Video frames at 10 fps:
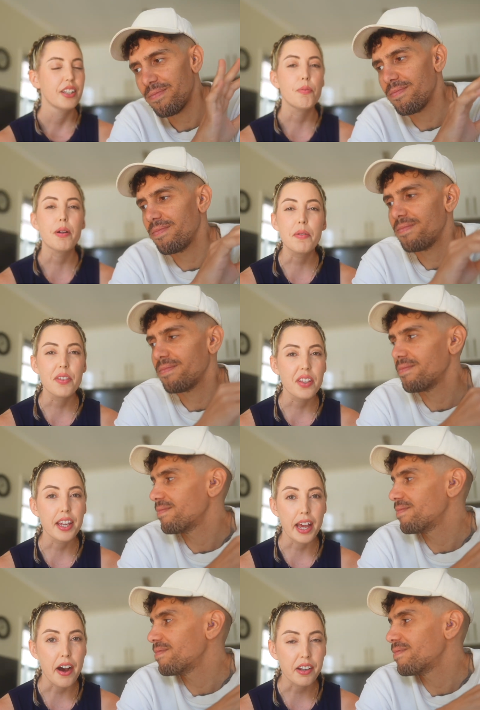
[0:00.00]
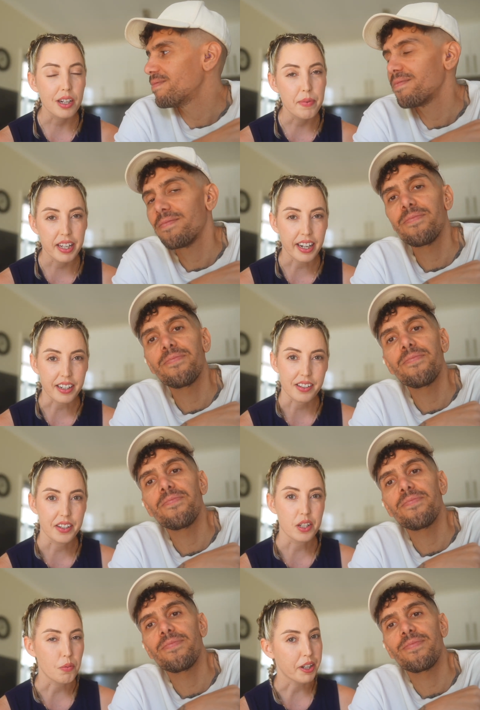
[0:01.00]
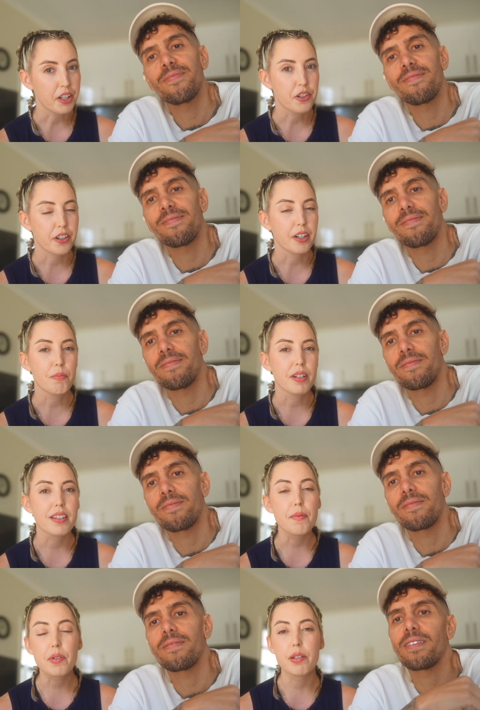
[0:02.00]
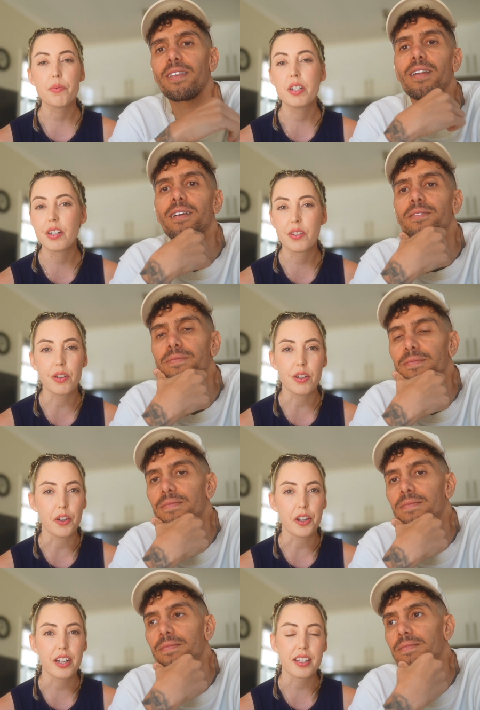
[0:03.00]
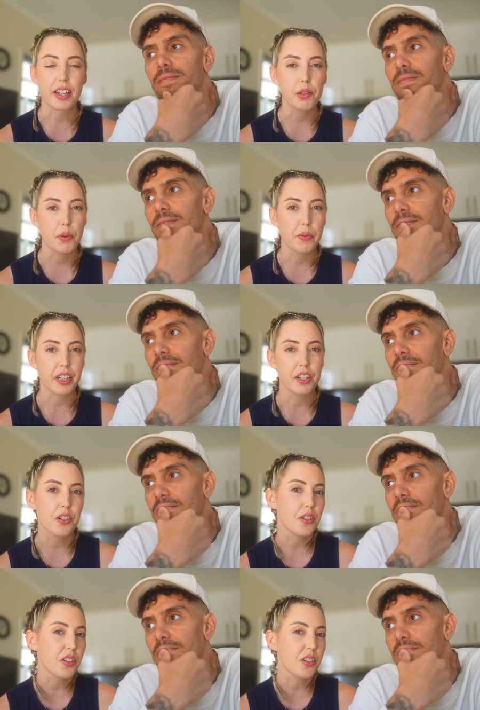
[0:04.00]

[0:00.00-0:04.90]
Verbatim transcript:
Speaker 1: You're probably thinking, how can it be an accident to bring your drone? But sometimes we just don't know exactly what we're going to do,